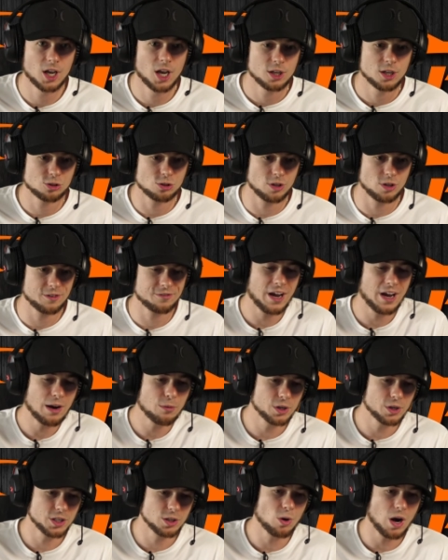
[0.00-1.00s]
So if I
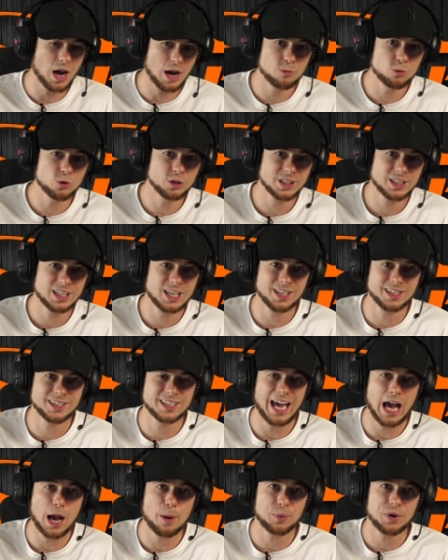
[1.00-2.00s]
were you, I wouldn't get
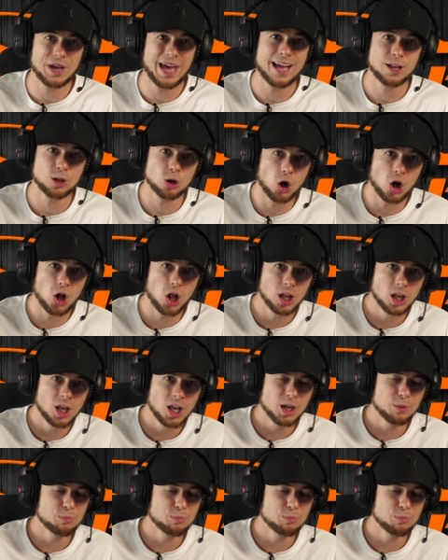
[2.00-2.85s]
Gap at all.